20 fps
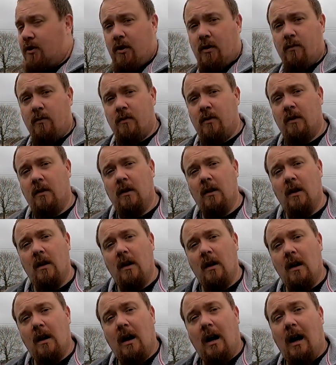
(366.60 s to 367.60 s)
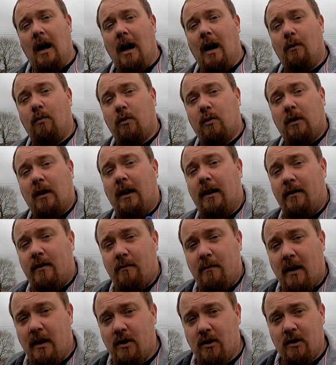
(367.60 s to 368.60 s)
tuned. I would like
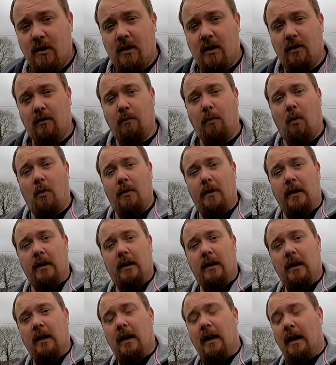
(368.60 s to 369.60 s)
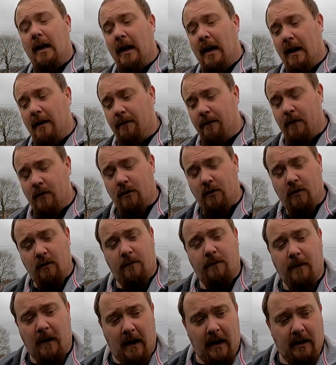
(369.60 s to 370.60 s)
to mention at this point, if you do
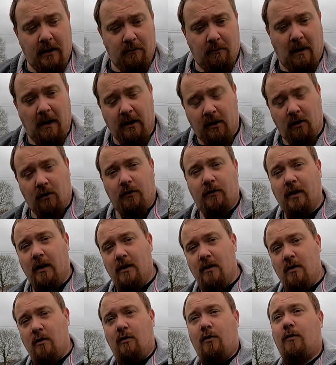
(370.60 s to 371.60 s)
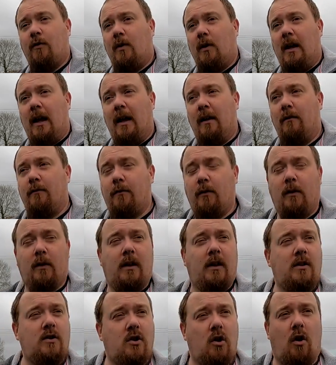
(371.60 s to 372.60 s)
find my content useful, helpful,
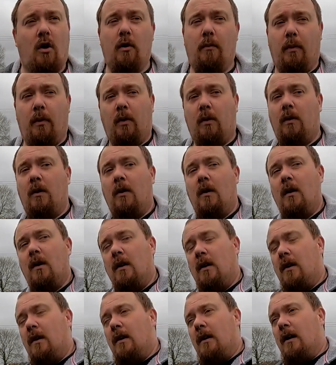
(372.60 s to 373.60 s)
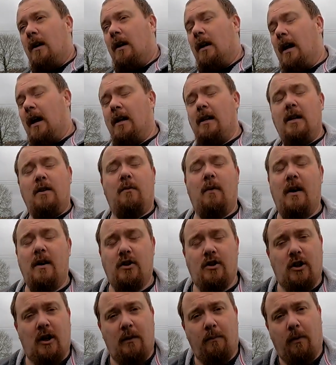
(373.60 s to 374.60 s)
enjoyable in any way,
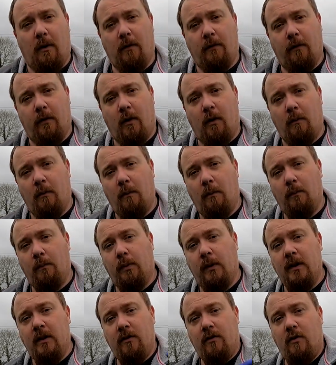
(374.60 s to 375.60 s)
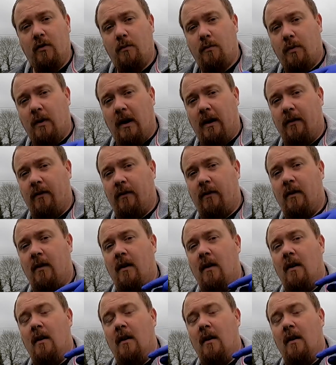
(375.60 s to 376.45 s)
shape or form, please do press